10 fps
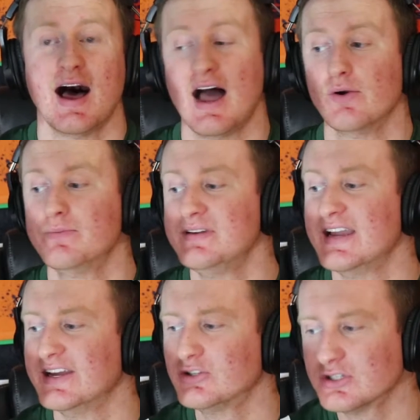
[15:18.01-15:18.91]
I would be
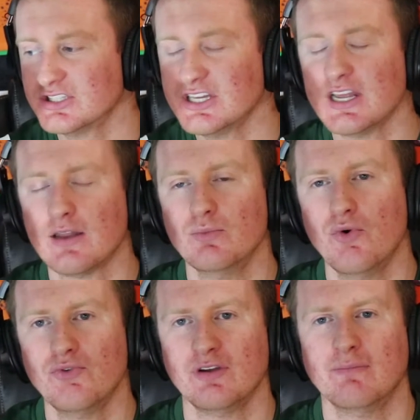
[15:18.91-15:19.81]
interested in
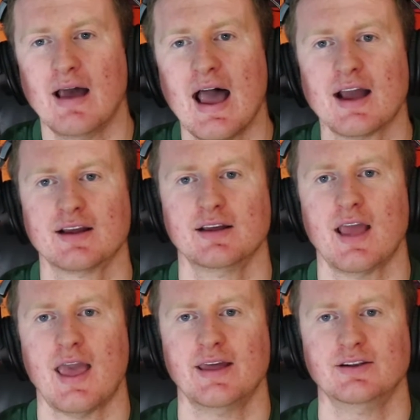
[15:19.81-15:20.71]
moving back
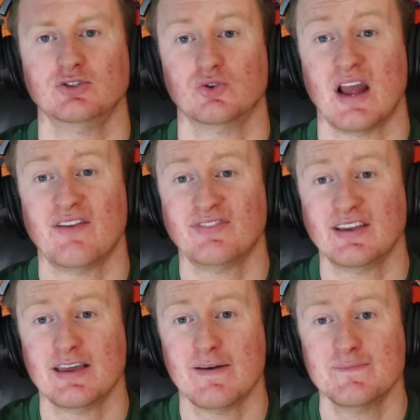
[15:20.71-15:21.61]
and
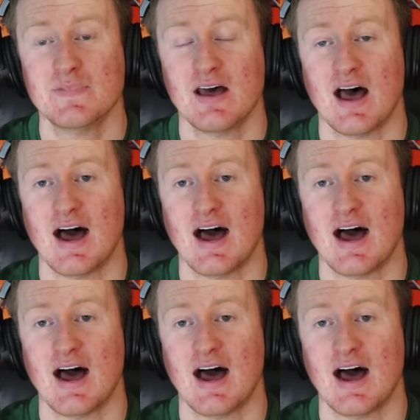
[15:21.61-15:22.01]
drafting him.